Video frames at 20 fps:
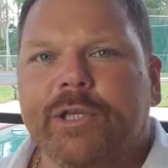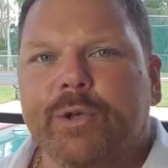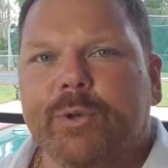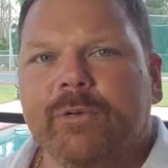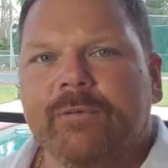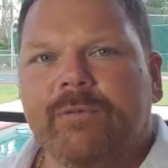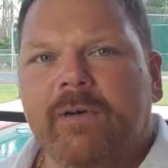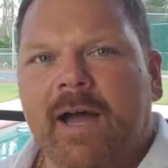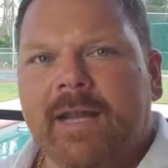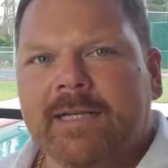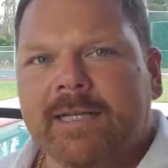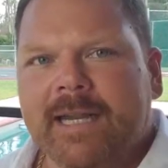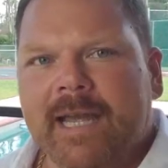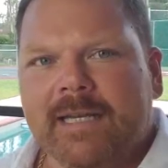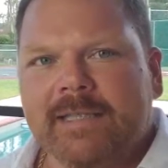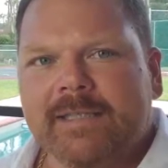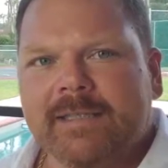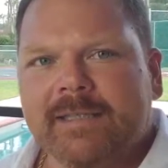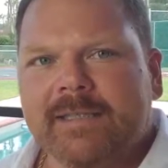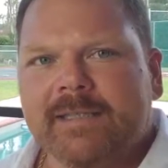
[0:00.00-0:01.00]
You can find an
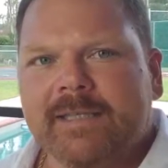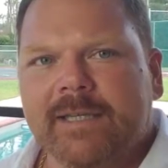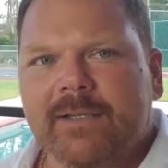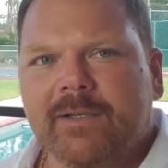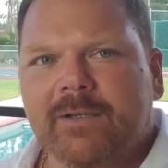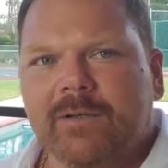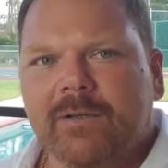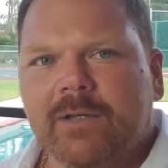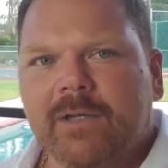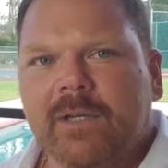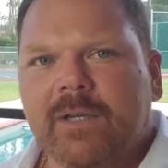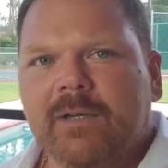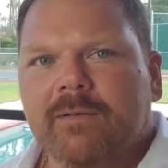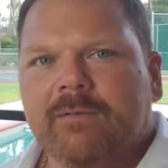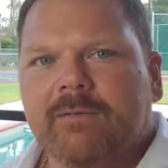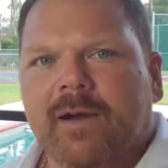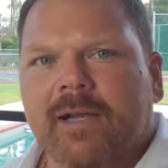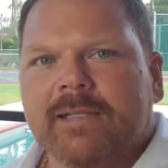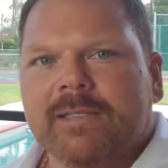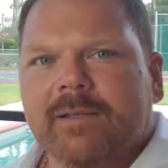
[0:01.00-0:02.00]
excellent deal,
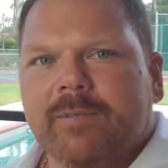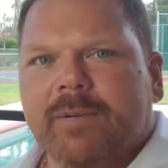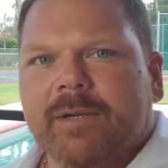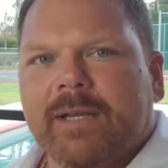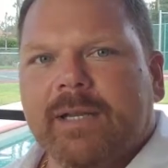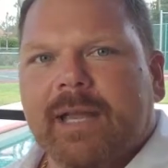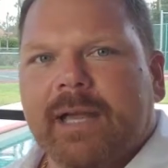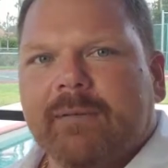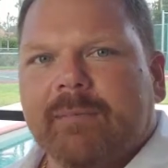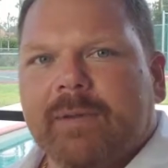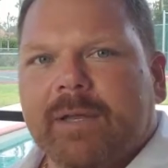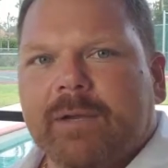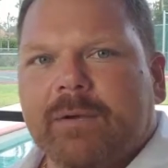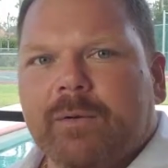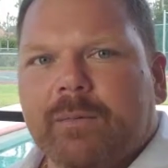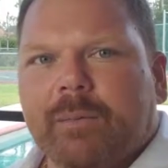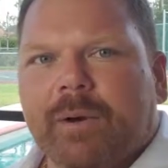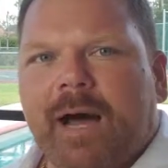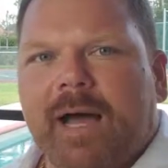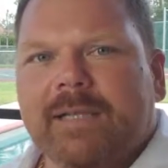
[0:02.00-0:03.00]
find somebody like me
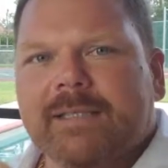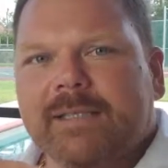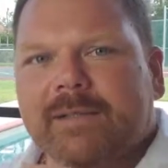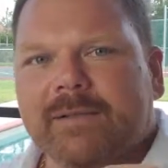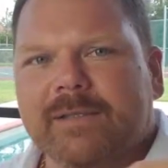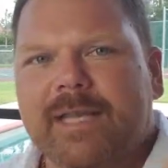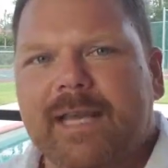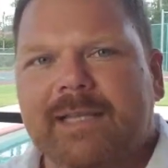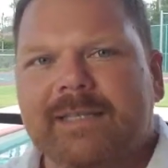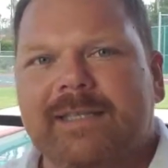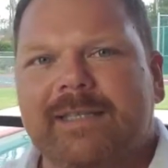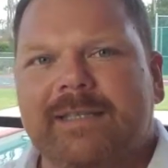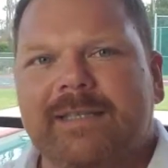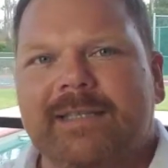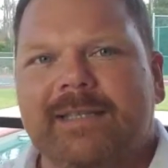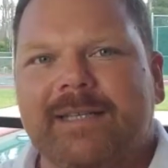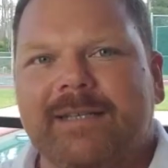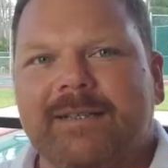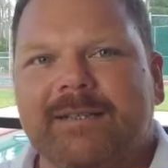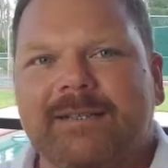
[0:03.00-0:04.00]
who buys those
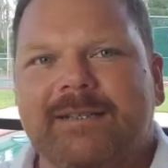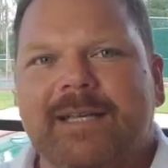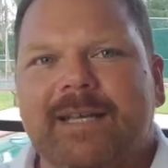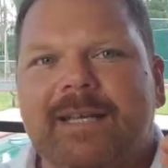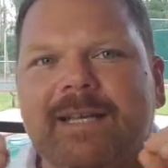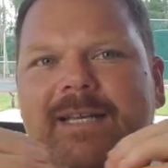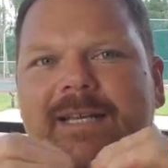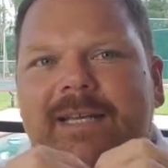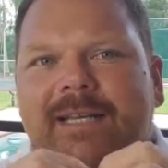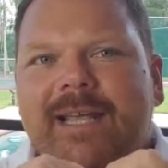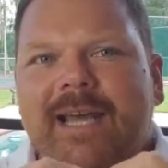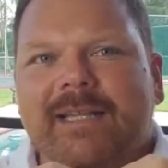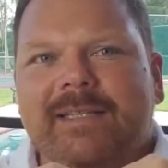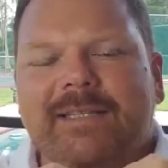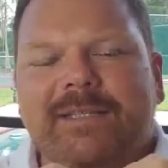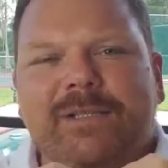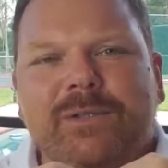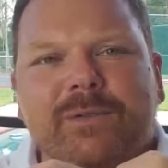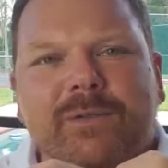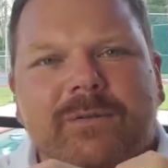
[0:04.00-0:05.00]
excellent deals, connect
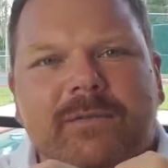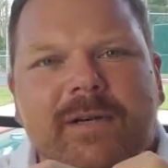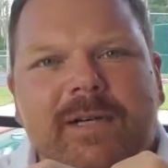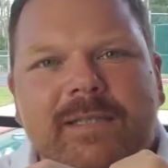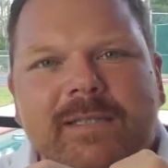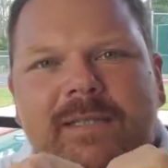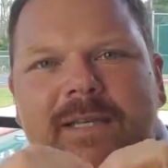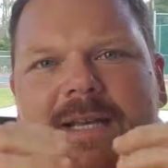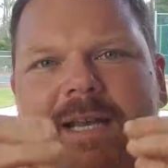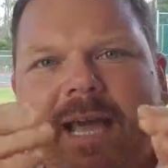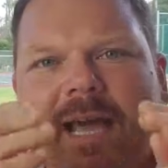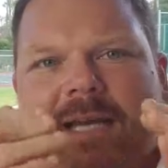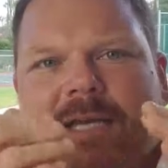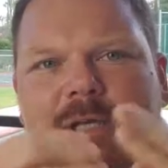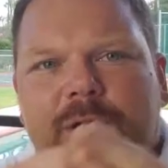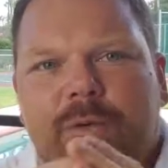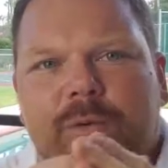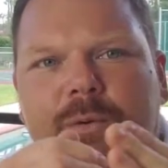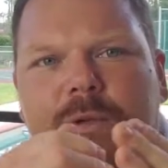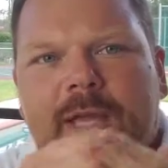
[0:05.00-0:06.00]
the two of us,
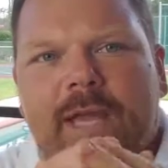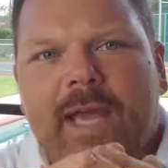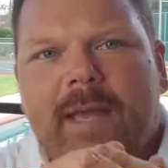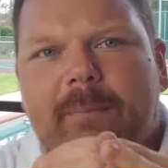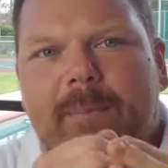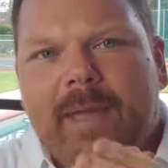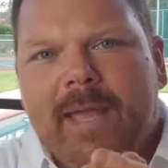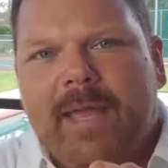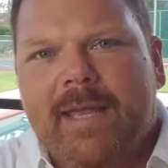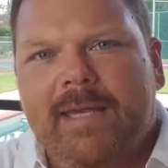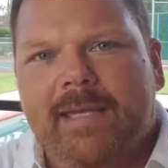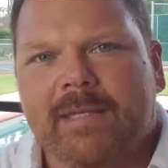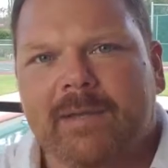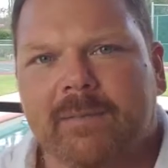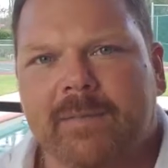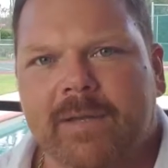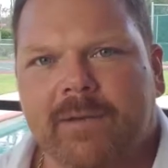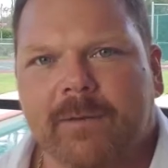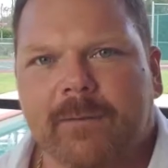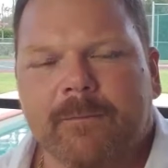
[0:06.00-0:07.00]
and you get paid in the
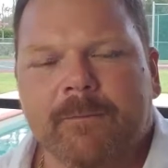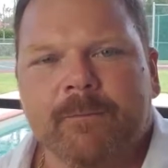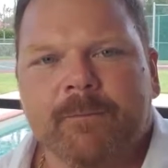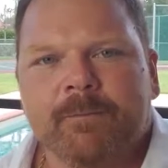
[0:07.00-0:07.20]
middle.